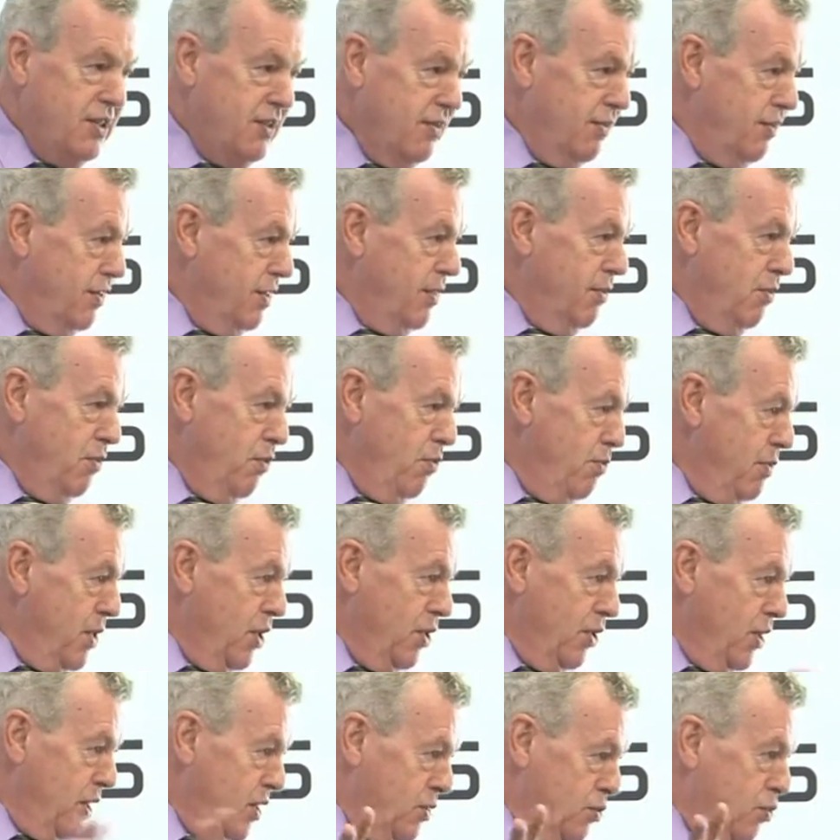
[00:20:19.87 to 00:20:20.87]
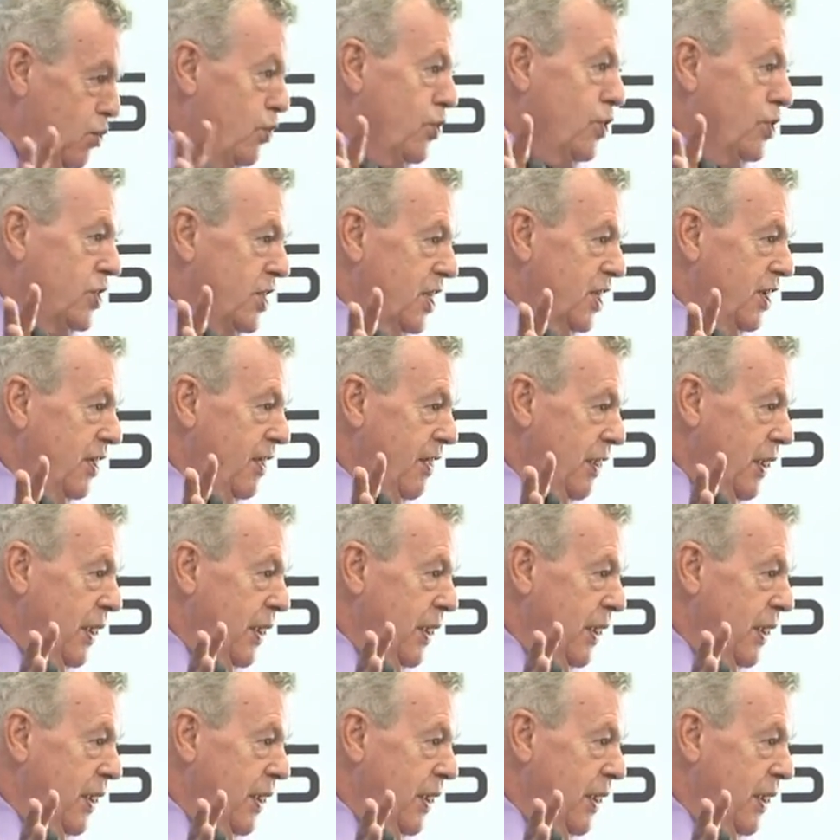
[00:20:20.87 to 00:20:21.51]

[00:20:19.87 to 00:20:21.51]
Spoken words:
of the milk is water.